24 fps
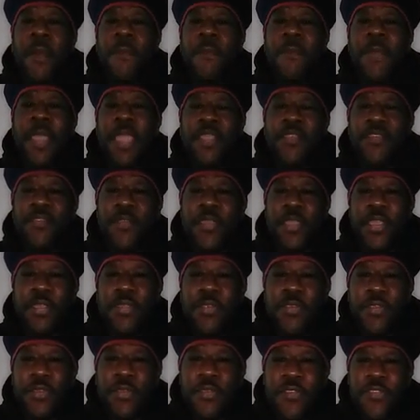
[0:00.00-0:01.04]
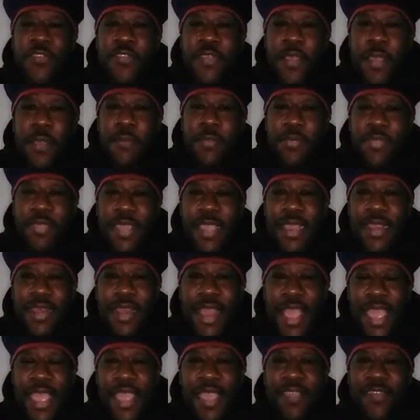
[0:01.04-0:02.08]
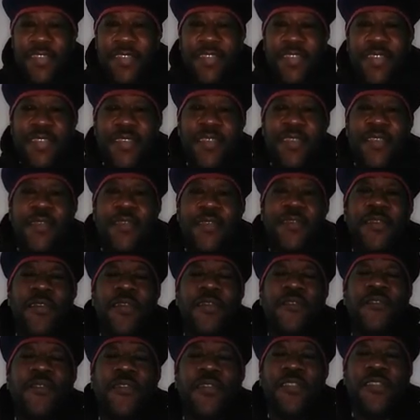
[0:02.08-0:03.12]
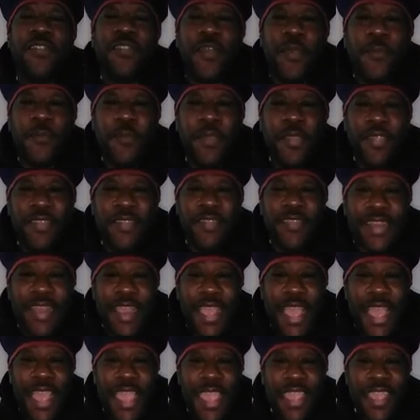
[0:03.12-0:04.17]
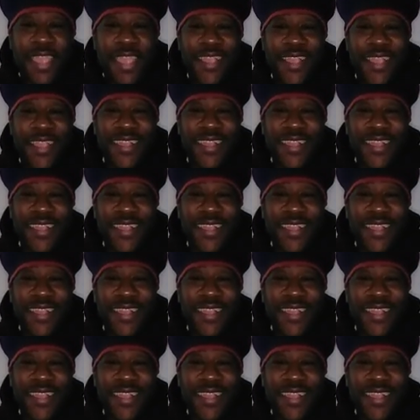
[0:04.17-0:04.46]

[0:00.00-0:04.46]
Make sure you do something nice for someone today.